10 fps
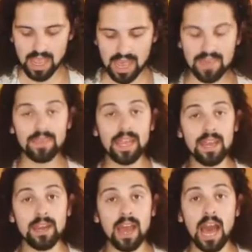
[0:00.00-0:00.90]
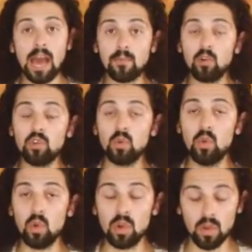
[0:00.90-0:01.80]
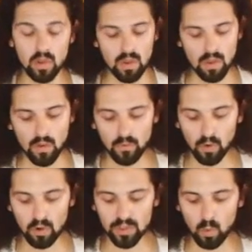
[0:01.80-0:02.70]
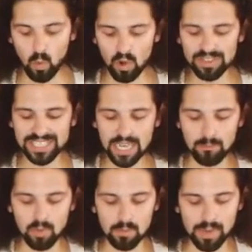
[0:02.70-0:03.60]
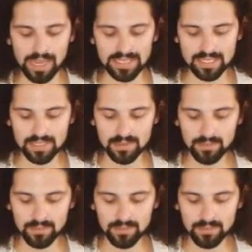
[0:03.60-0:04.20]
And then I'm going to look for the word sample bass.